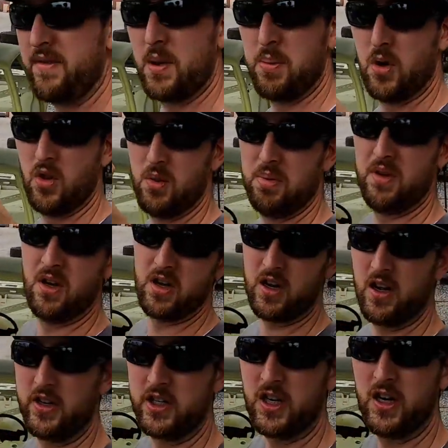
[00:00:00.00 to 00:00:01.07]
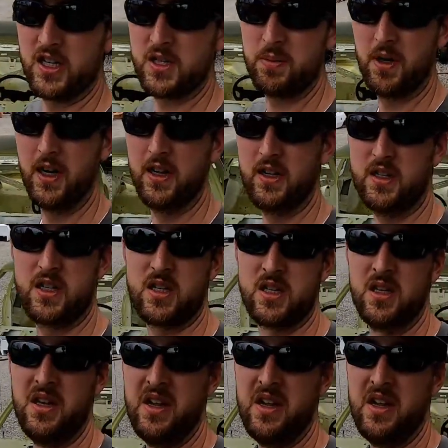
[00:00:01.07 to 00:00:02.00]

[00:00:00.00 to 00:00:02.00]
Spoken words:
to pull the plug on trying to spray this.